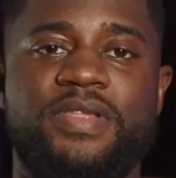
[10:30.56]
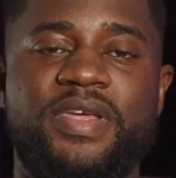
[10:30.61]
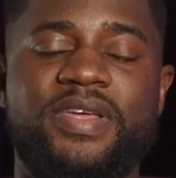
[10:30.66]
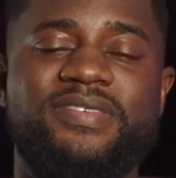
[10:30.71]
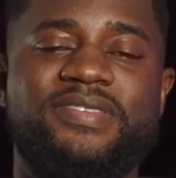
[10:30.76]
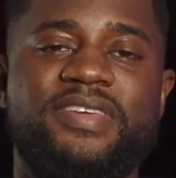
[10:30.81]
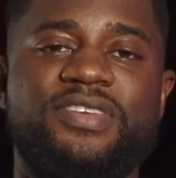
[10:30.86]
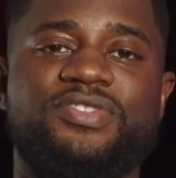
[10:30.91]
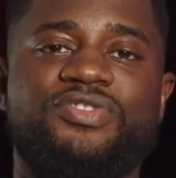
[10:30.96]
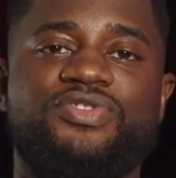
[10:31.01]

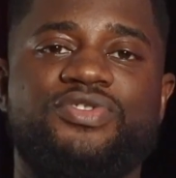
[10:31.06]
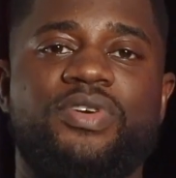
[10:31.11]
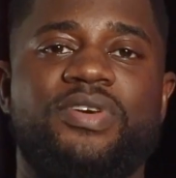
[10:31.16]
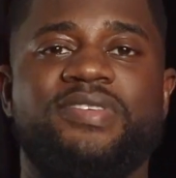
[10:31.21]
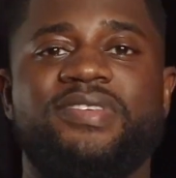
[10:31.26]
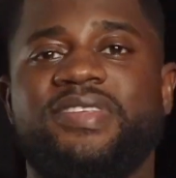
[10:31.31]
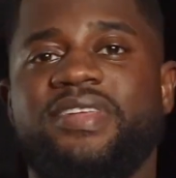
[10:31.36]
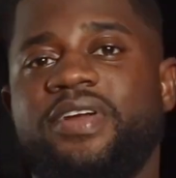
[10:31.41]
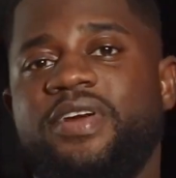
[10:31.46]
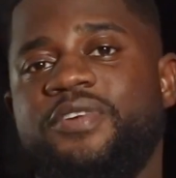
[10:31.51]
This
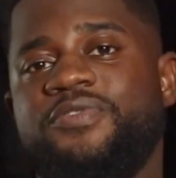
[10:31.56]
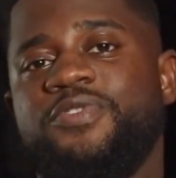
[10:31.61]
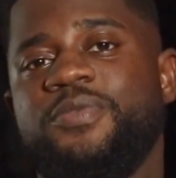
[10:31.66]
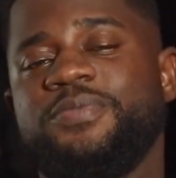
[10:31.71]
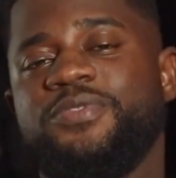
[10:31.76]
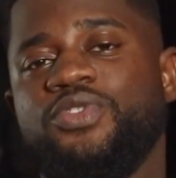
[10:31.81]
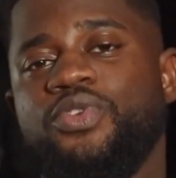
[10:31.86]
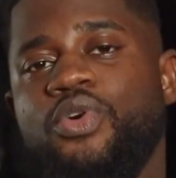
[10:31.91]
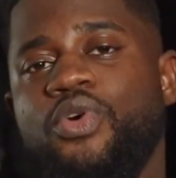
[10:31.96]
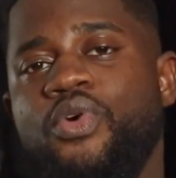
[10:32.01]
instructs
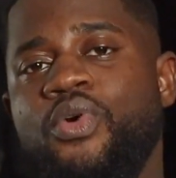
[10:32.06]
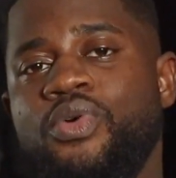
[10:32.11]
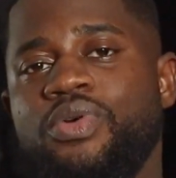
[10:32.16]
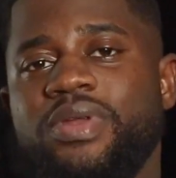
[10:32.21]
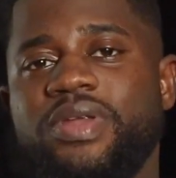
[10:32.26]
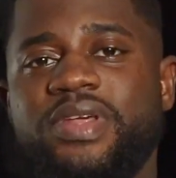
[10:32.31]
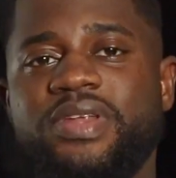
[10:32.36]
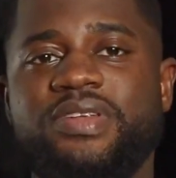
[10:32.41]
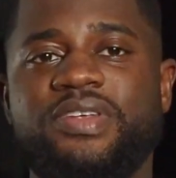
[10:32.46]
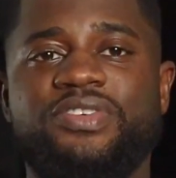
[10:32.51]
Terraform to
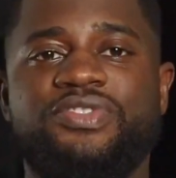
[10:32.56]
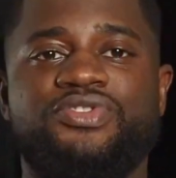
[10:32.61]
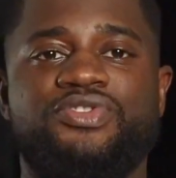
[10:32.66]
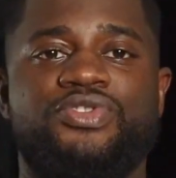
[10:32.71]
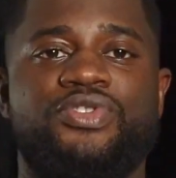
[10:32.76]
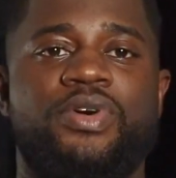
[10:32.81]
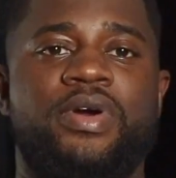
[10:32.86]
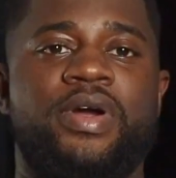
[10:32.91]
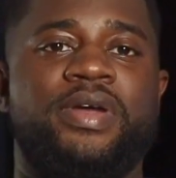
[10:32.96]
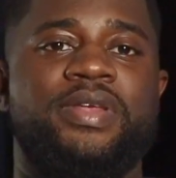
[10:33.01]
only
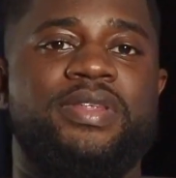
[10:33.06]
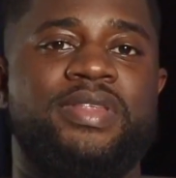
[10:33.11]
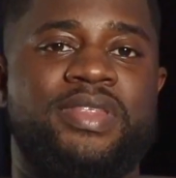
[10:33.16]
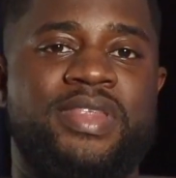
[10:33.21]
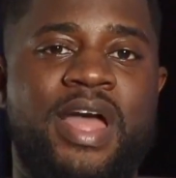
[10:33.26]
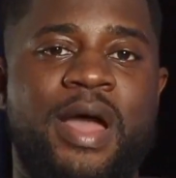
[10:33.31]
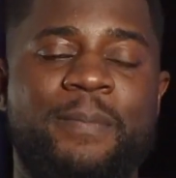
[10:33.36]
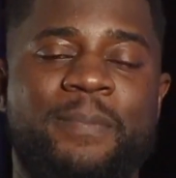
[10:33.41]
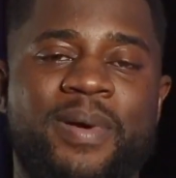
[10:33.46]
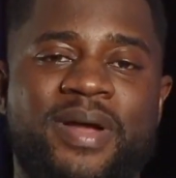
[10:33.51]
destroy
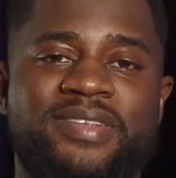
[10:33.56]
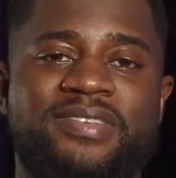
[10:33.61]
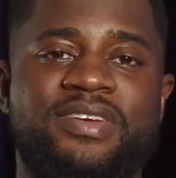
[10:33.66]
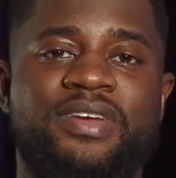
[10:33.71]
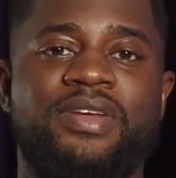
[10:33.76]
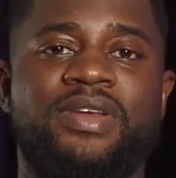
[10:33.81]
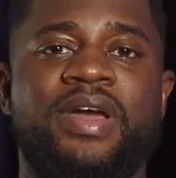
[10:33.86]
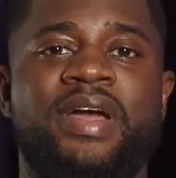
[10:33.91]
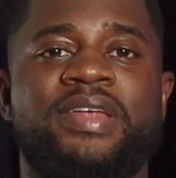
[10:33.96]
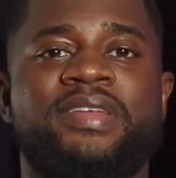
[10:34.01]
that
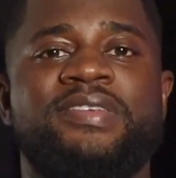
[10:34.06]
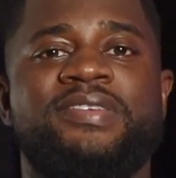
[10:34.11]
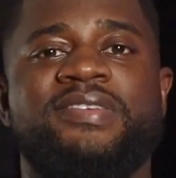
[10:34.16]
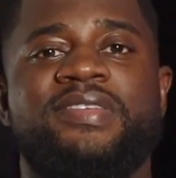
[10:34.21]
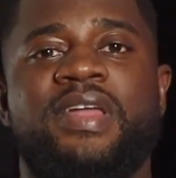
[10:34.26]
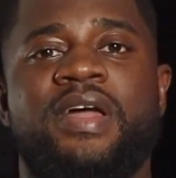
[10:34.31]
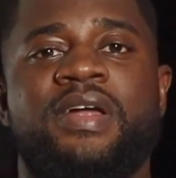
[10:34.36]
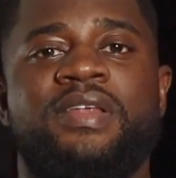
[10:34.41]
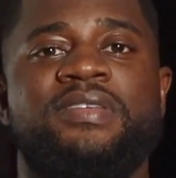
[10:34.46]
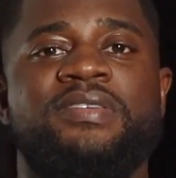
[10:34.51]
particular
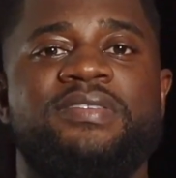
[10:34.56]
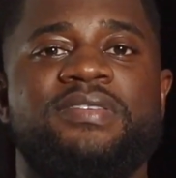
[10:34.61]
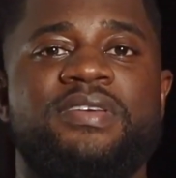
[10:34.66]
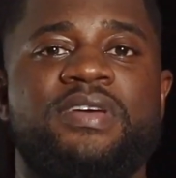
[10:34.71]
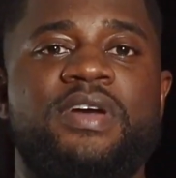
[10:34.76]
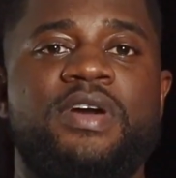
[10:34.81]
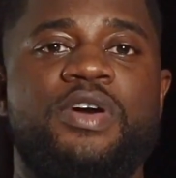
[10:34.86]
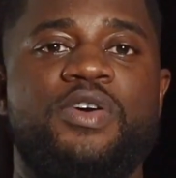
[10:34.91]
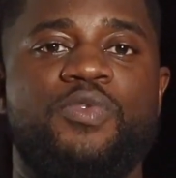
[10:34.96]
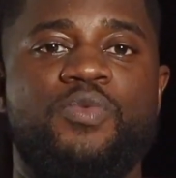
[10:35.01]
instance
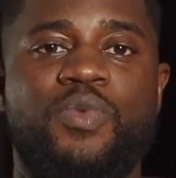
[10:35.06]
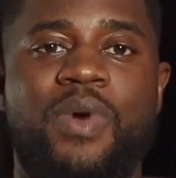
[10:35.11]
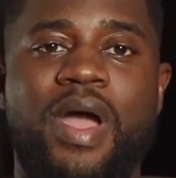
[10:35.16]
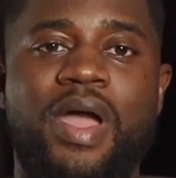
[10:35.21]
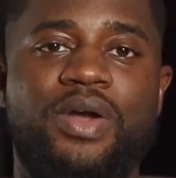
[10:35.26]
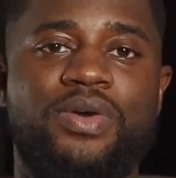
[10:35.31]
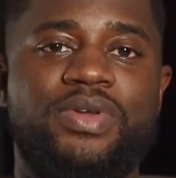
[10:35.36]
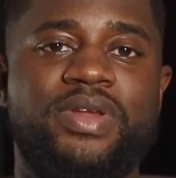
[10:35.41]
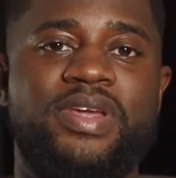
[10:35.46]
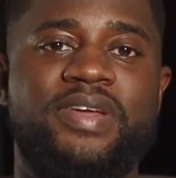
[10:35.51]

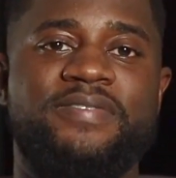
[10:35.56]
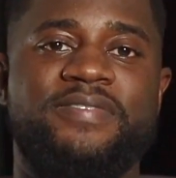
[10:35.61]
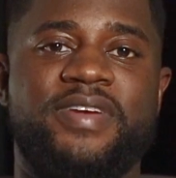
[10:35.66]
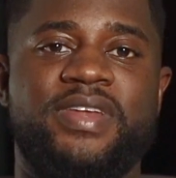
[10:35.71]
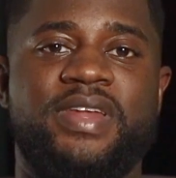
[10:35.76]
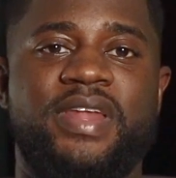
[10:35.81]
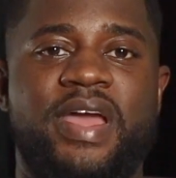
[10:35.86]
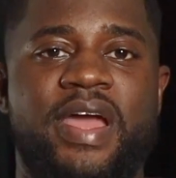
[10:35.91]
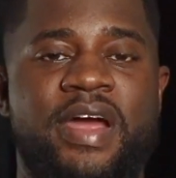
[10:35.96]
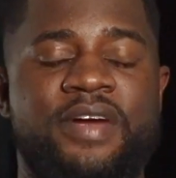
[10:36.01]
while
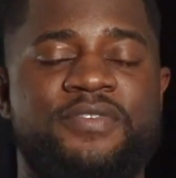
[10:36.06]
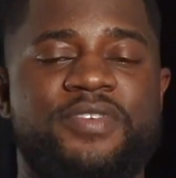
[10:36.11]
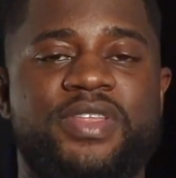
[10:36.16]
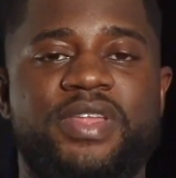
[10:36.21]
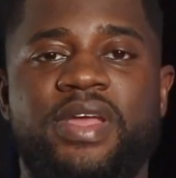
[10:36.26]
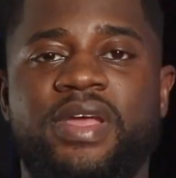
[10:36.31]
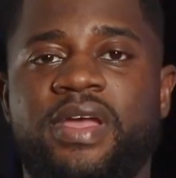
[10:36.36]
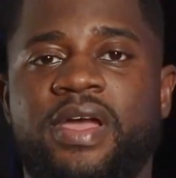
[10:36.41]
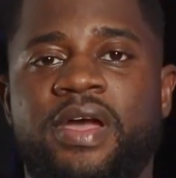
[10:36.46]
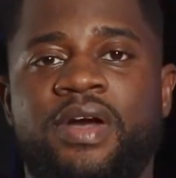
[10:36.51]
leaving
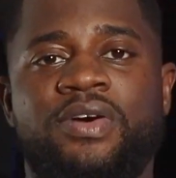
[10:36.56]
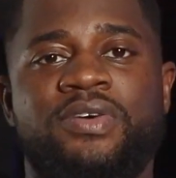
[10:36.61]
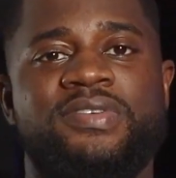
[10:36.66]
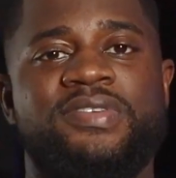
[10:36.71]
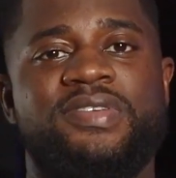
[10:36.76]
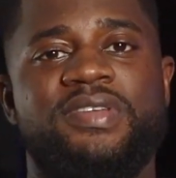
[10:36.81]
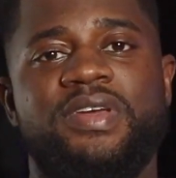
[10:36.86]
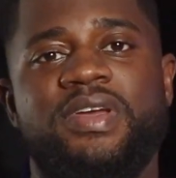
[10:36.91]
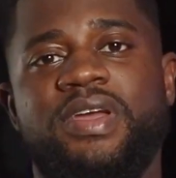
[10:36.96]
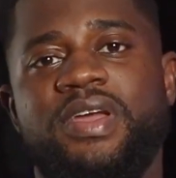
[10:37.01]
everything
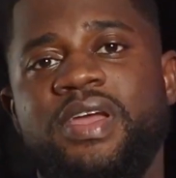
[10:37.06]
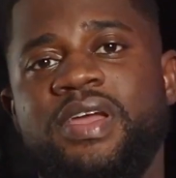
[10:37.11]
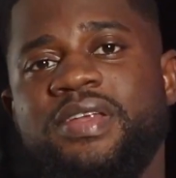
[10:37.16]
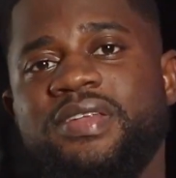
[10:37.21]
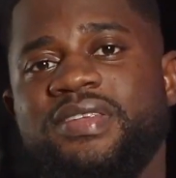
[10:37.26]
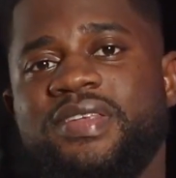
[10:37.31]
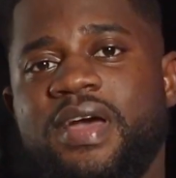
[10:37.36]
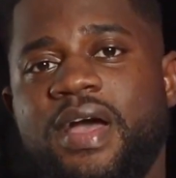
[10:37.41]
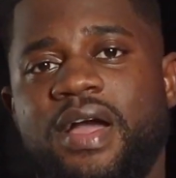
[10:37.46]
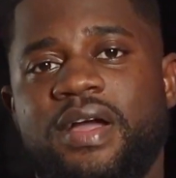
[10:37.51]
else
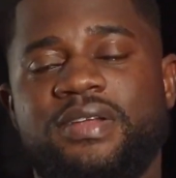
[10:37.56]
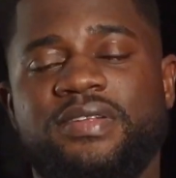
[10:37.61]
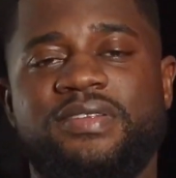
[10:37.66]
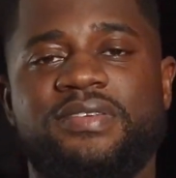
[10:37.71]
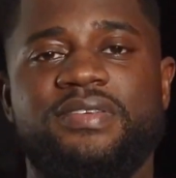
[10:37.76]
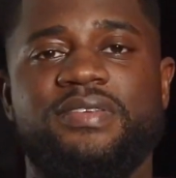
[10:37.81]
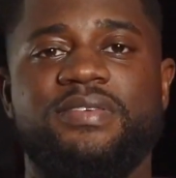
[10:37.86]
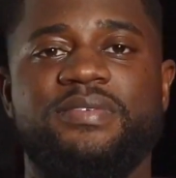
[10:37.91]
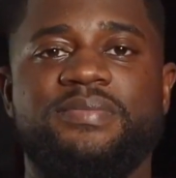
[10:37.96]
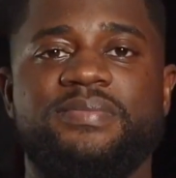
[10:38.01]

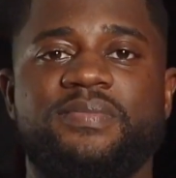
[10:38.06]
intact.